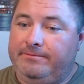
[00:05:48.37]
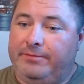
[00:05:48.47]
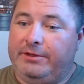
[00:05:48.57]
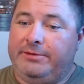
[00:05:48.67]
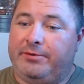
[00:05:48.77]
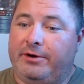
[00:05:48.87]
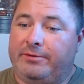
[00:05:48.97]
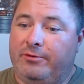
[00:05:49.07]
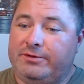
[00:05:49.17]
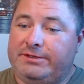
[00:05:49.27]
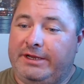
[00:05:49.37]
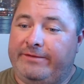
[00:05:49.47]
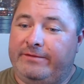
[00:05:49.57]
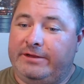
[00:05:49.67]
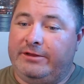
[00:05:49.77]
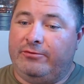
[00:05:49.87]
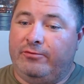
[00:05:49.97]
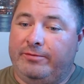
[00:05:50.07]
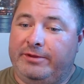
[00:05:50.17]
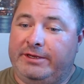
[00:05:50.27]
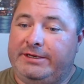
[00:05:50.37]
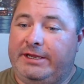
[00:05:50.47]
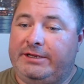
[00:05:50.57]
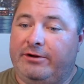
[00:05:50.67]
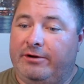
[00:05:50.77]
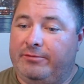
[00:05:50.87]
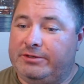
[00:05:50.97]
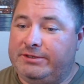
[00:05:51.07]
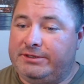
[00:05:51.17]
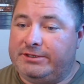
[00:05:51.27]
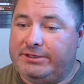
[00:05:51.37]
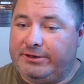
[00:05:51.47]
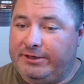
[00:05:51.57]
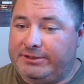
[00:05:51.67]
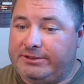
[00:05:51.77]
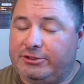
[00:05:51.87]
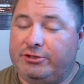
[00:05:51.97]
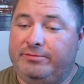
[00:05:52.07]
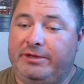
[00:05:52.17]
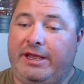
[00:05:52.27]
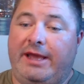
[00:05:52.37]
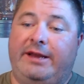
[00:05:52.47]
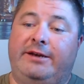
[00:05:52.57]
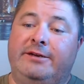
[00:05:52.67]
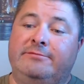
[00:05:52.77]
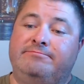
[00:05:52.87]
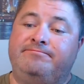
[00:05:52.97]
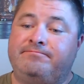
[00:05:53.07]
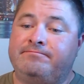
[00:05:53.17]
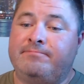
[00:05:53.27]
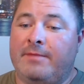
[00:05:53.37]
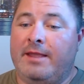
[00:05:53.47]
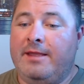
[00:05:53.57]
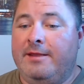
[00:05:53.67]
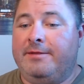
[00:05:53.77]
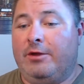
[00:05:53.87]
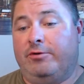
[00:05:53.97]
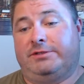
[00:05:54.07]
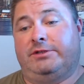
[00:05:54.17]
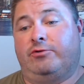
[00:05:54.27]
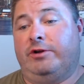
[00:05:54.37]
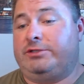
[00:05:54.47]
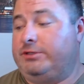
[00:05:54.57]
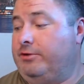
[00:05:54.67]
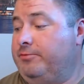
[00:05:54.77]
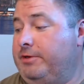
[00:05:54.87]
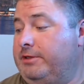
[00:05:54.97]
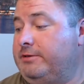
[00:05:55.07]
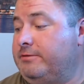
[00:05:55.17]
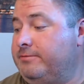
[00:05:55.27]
Billy Berg, most definitely the woman that take arm wrestling serious should be added. That wasn't the question though, Billy.